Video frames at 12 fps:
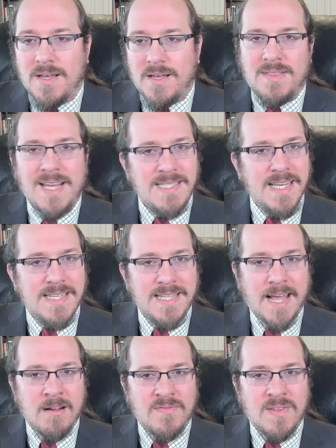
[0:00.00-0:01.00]
That takes
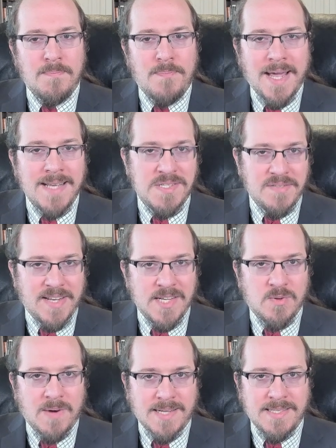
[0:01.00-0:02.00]
care of the base of
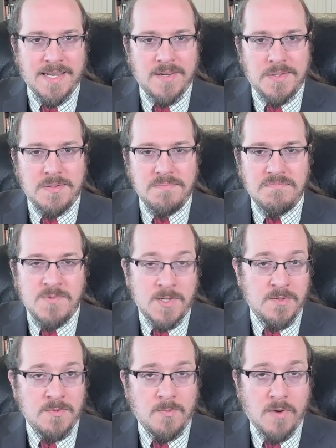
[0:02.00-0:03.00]
each rectangle,
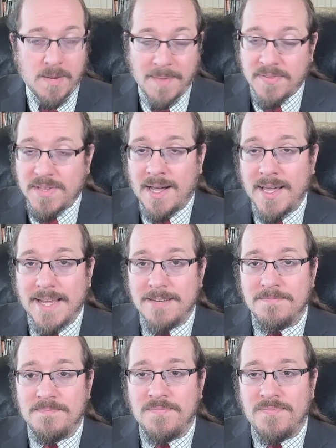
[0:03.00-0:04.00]
so what about the height?
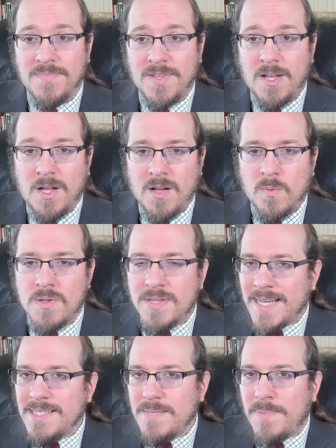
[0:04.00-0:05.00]
Well,
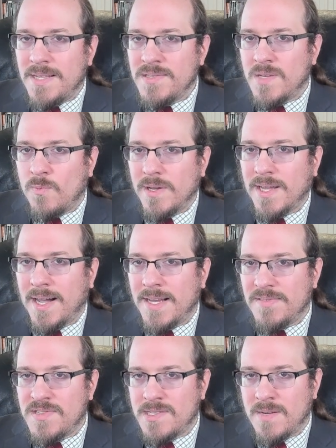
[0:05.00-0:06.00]
that depends on what kind
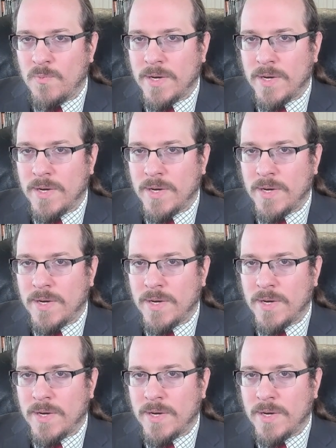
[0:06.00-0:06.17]
of sum we